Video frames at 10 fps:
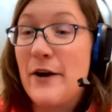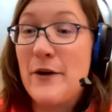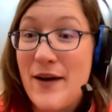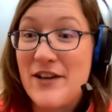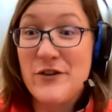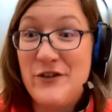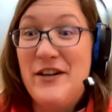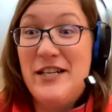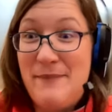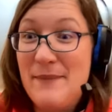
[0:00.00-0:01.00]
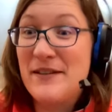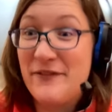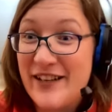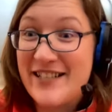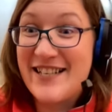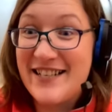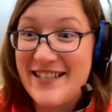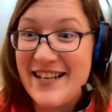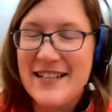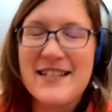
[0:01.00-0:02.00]
oh, you actually do need to be able to fix
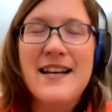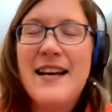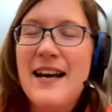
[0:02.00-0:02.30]
these things.